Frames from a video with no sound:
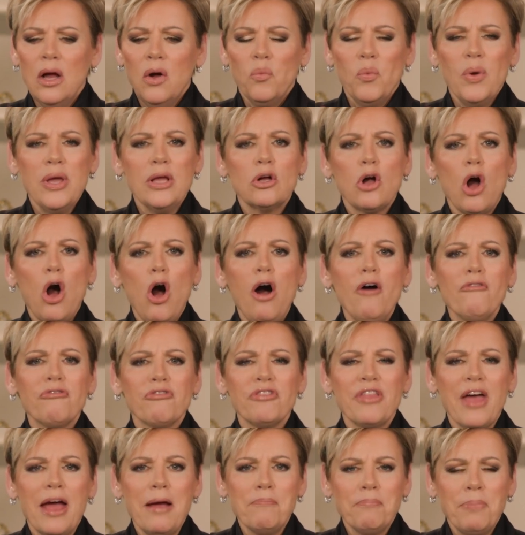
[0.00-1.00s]
we call
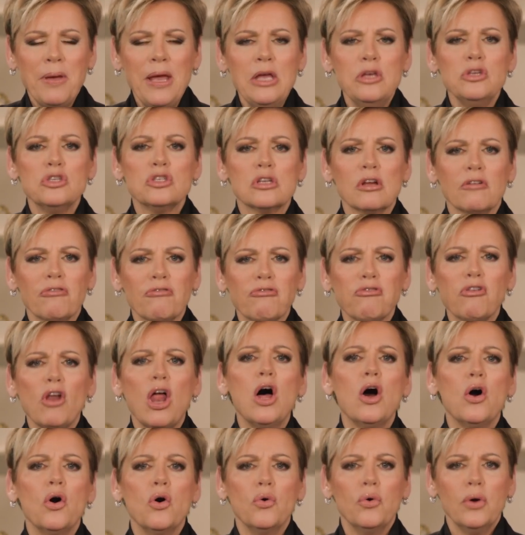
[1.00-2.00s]
for that peace to
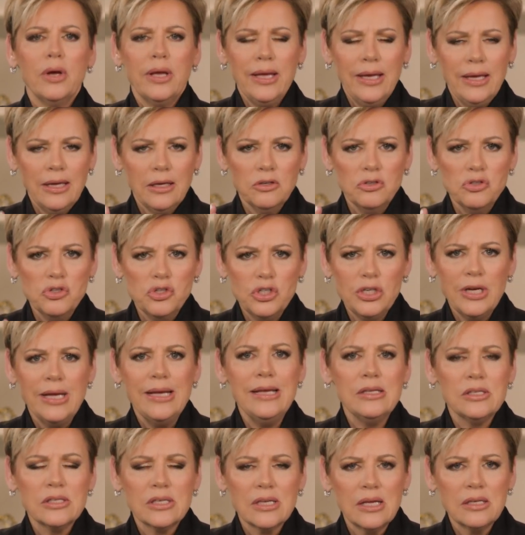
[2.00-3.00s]
flow in
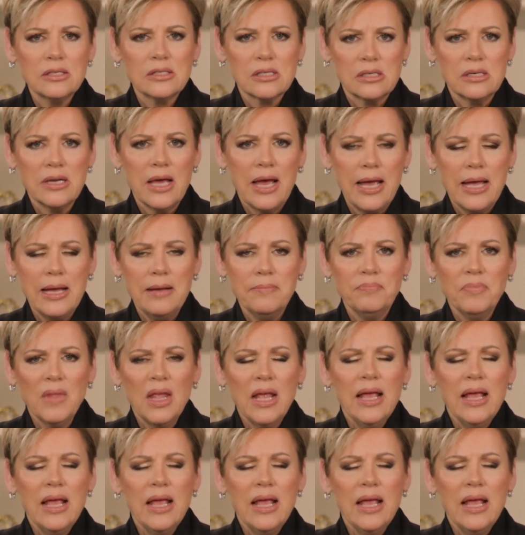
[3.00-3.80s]
Jesus name